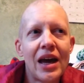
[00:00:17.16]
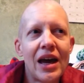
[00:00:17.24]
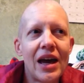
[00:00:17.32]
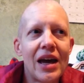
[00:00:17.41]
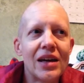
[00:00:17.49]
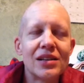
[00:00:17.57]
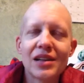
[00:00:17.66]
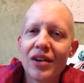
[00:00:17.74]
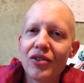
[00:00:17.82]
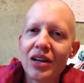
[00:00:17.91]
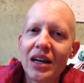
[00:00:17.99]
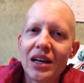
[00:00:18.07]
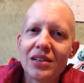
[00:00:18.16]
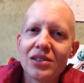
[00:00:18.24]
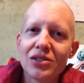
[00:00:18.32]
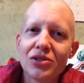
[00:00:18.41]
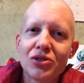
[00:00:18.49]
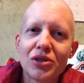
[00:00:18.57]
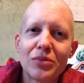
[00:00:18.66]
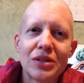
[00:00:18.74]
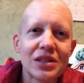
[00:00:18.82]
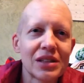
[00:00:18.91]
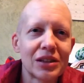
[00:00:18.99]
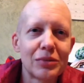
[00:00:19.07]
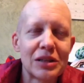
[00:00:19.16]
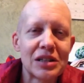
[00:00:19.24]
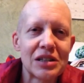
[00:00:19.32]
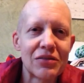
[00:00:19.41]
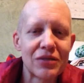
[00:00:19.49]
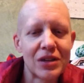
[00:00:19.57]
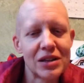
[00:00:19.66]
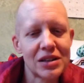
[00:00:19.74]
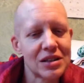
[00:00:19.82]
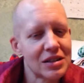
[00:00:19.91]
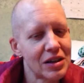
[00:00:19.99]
and every cancer treatment's a little bit different,